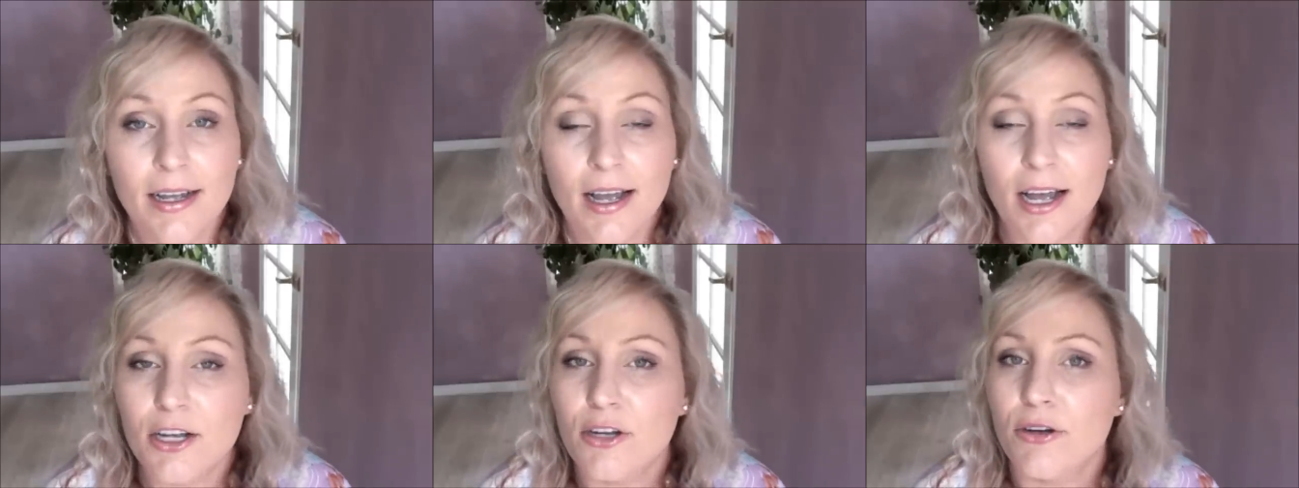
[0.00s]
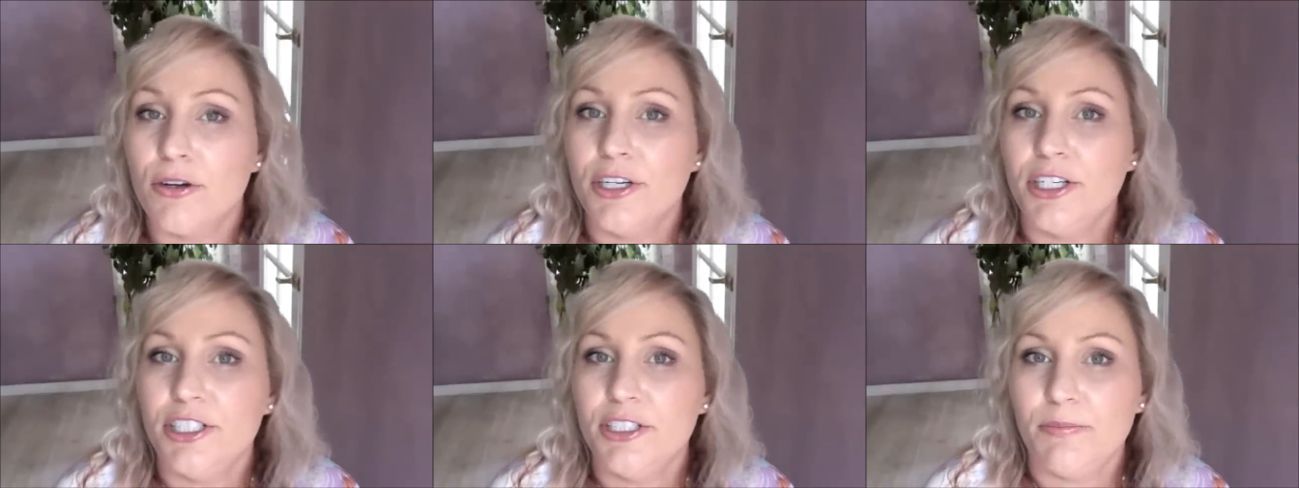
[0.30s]
are
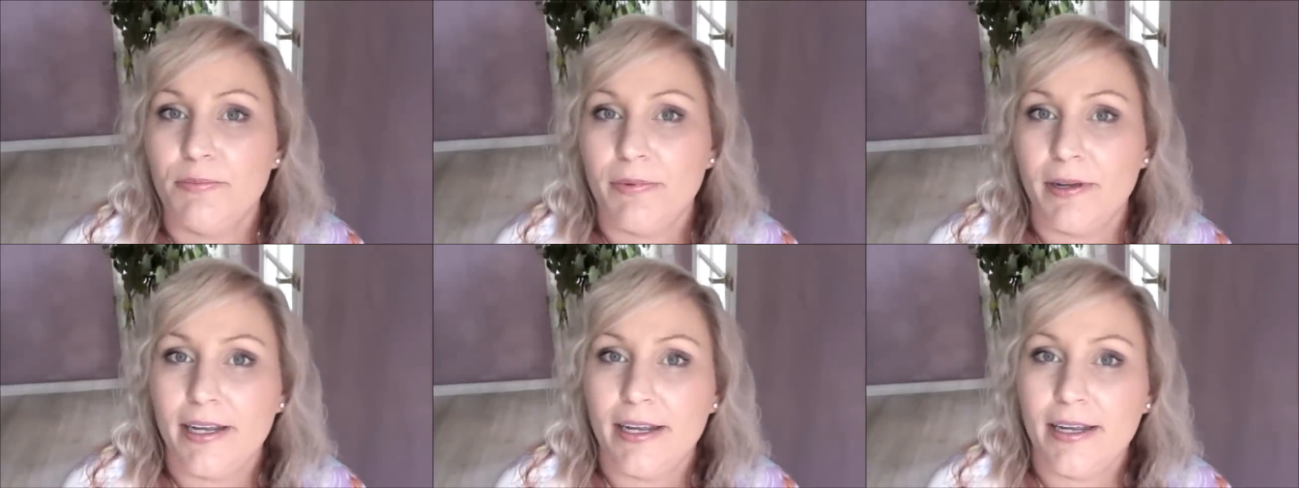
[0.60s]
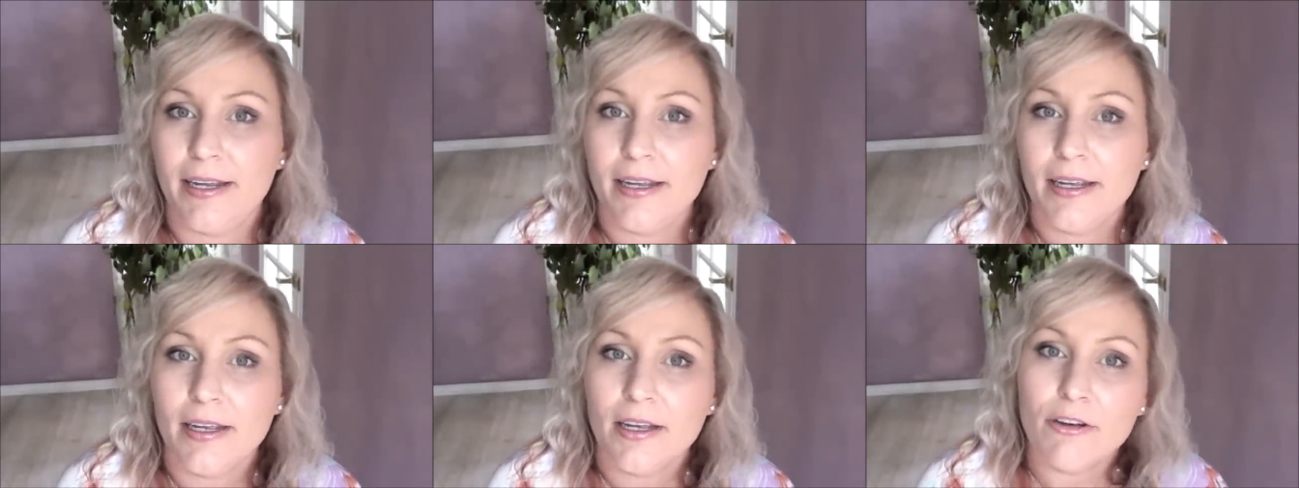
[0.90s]
going to be
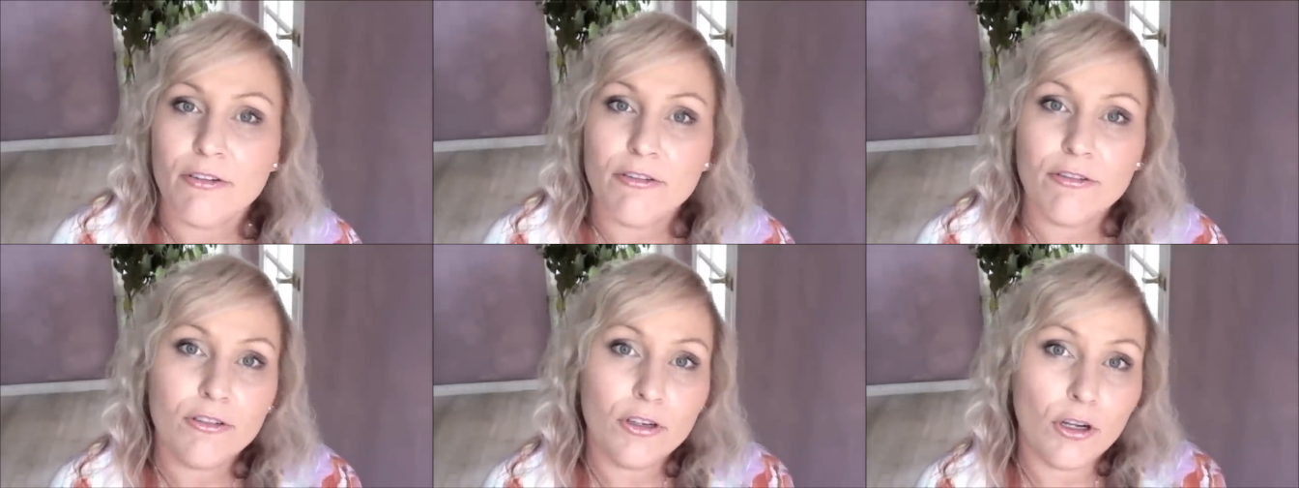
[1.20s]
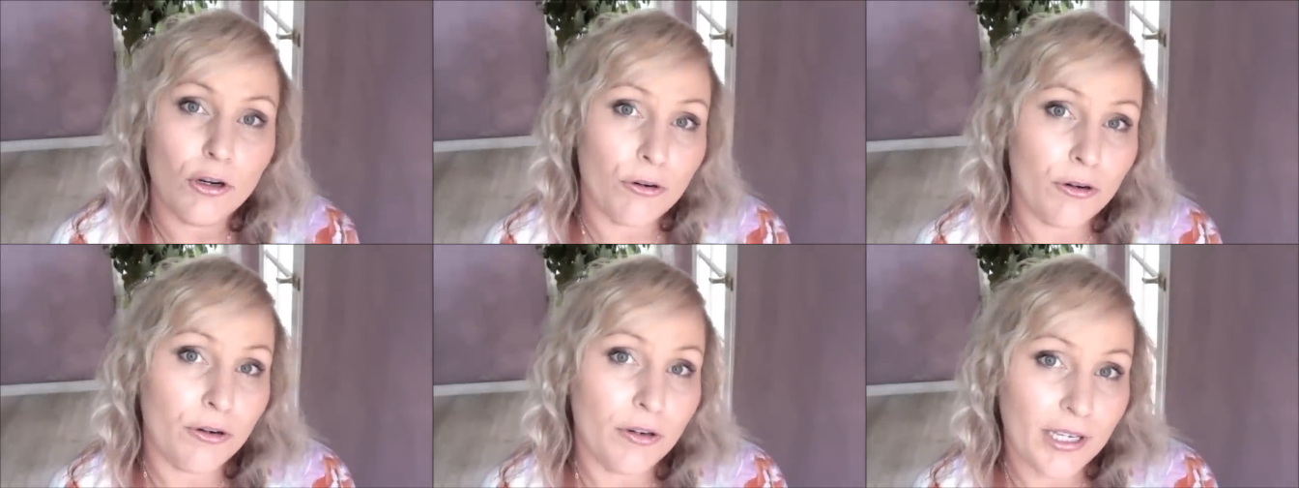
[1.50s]

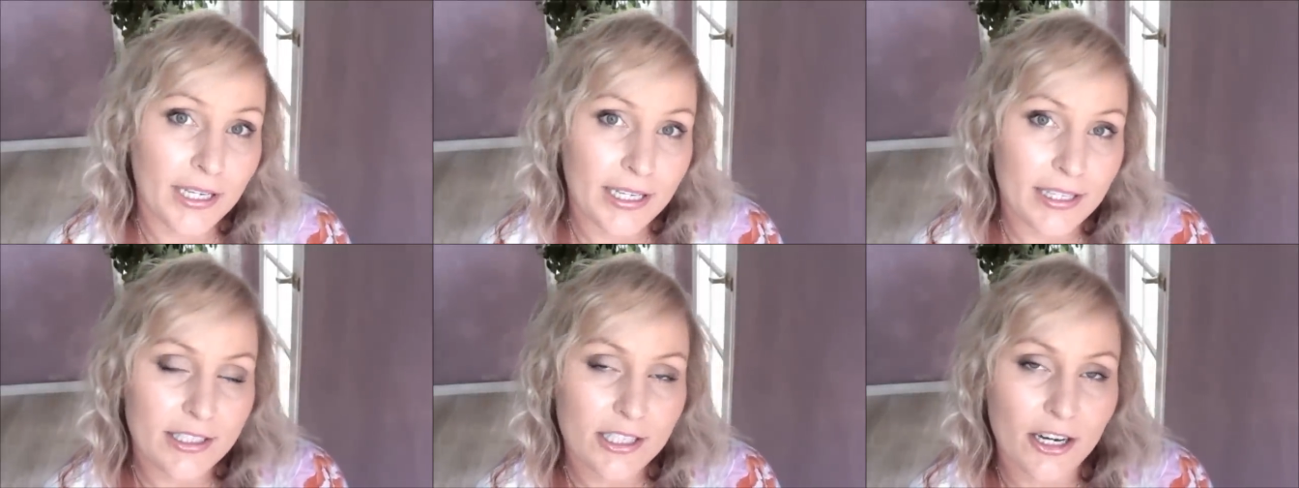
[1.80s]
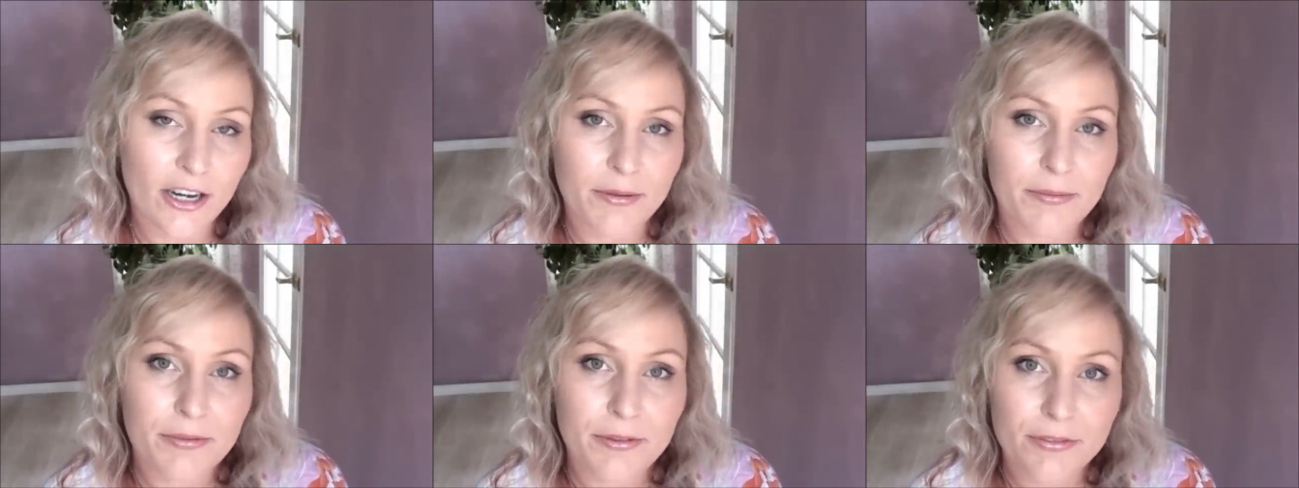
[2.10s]
florally
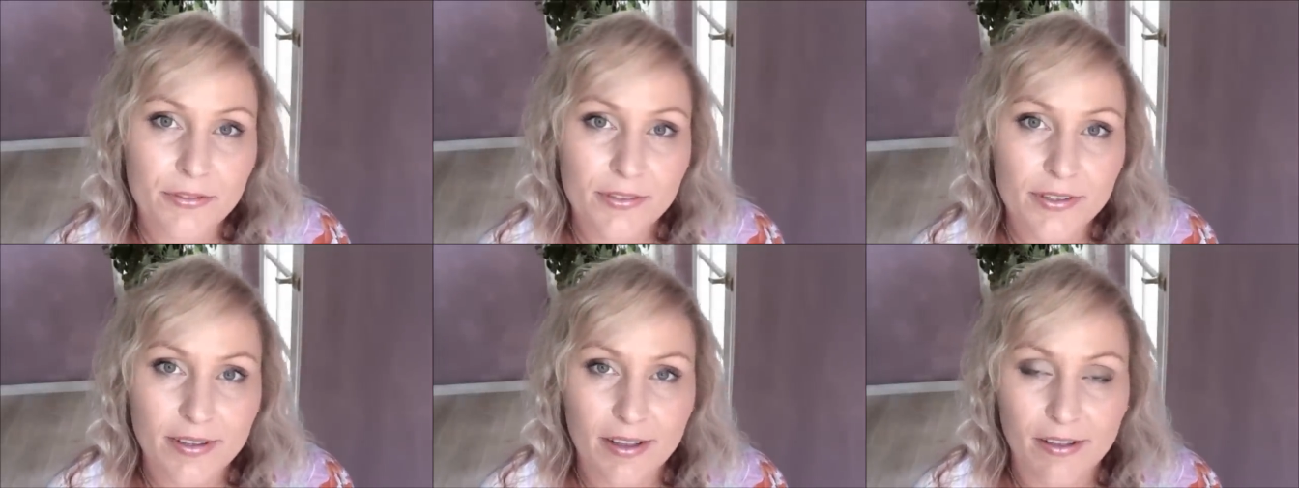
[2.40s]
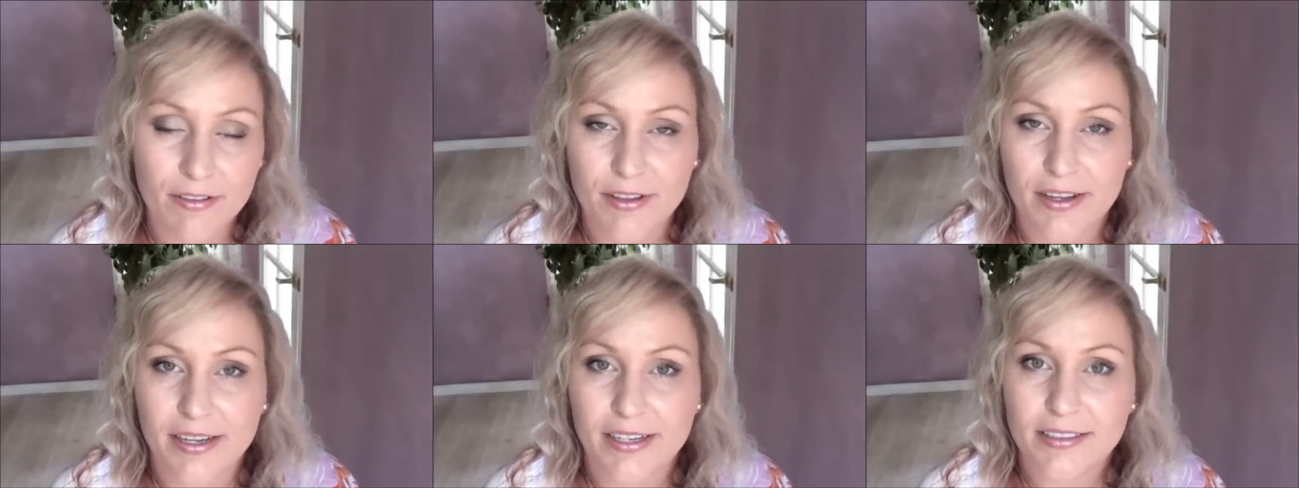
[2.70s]
type of
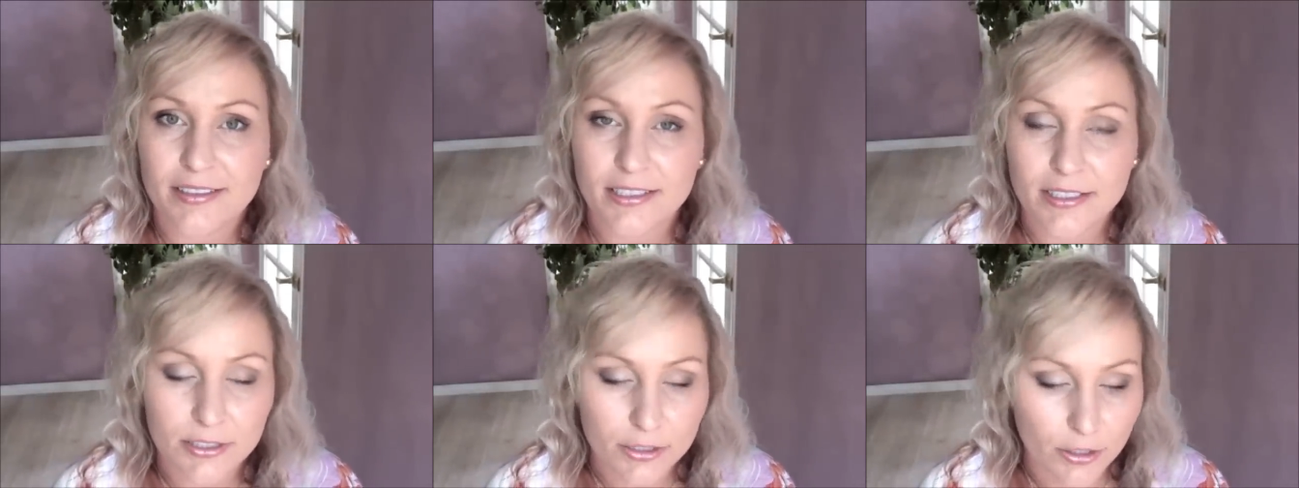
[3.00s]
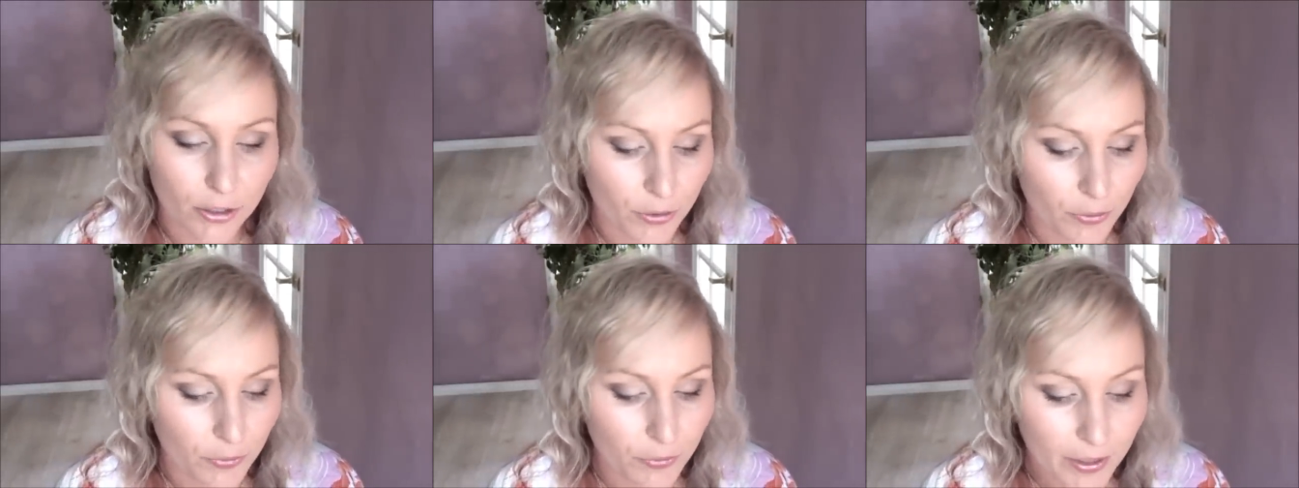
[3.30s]
things,
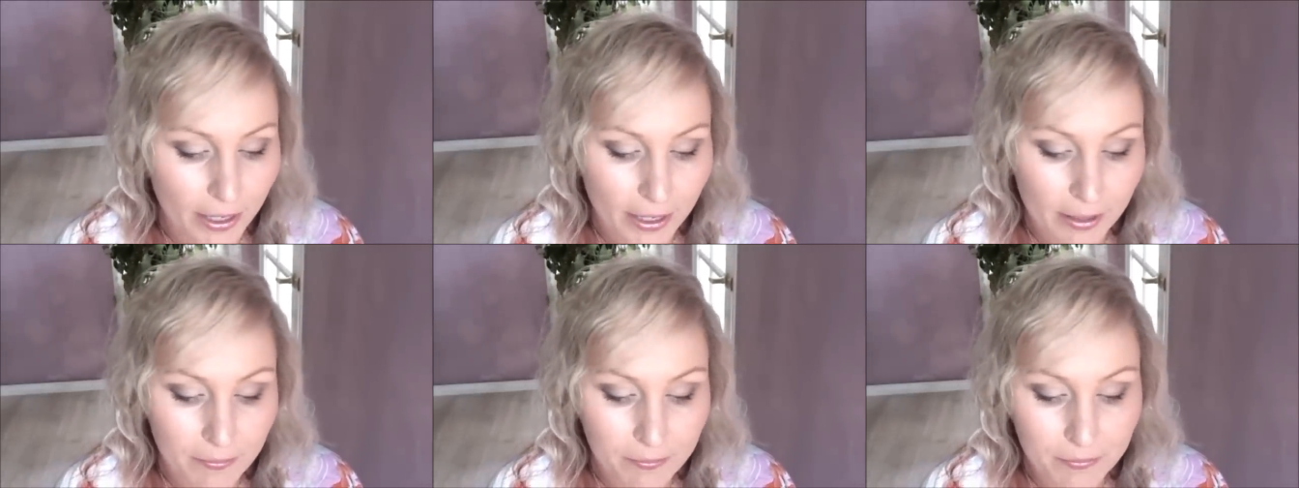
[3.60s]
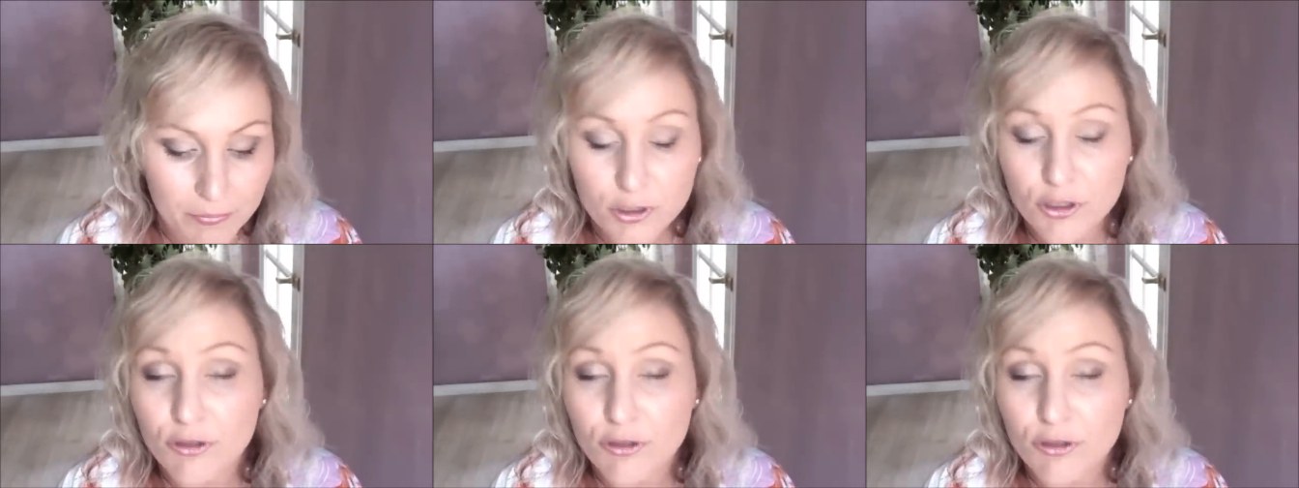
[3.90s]
so um,